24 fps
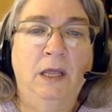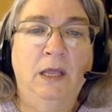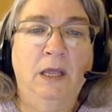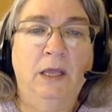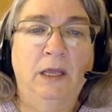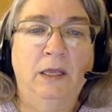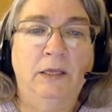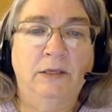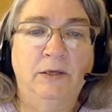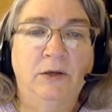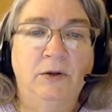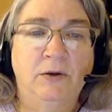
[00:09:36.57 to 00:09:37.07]

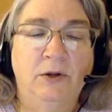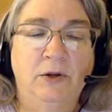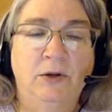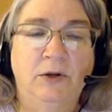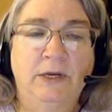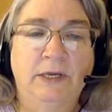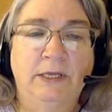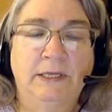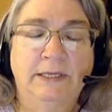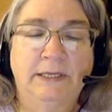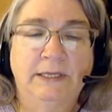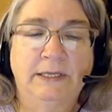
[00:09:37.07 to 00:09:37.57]
So you
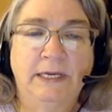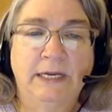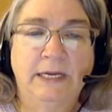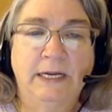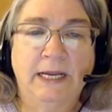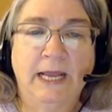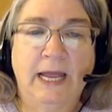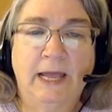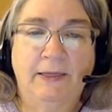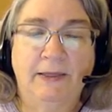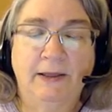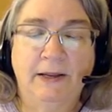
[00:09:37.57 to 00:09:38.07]
could see,
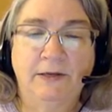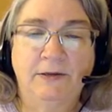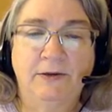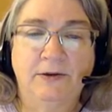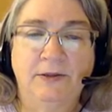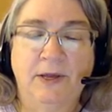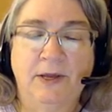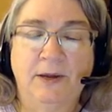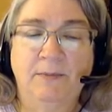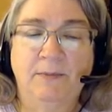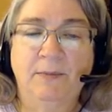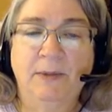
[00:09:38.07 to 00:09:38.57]
again, these
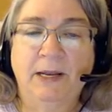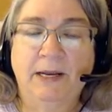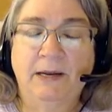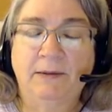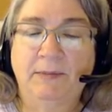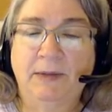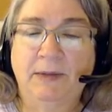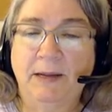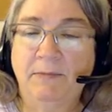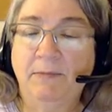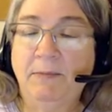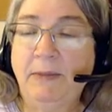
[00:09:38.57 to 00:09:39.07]
are the
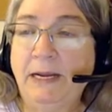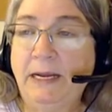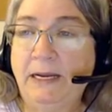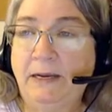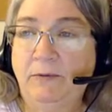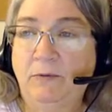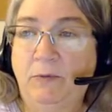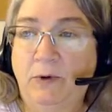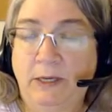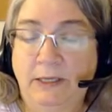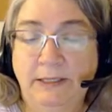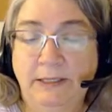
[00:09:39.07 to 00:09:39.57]
minimally
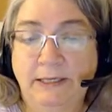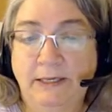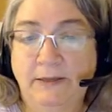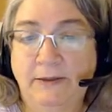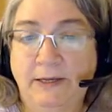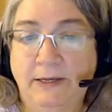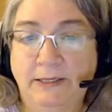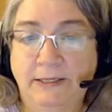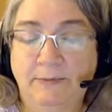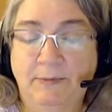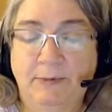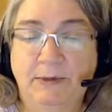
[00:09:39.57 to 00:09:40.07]
meet ones in
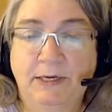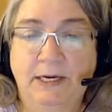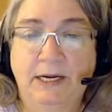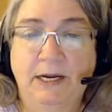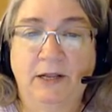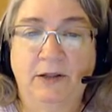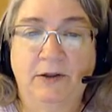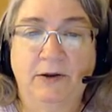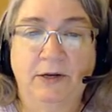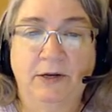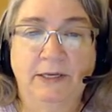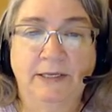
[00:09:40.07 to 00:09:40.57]
this
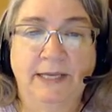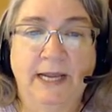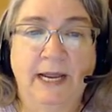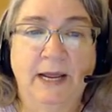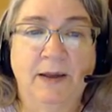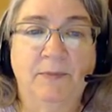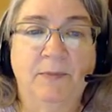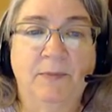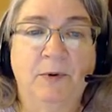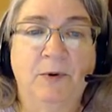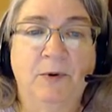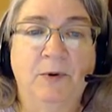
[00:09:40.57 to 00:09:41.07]
particular
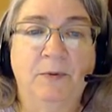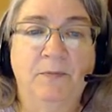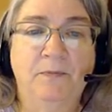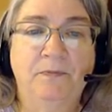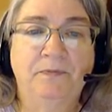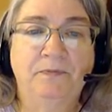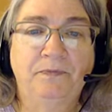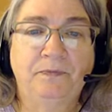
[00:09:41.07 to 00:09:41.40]
example.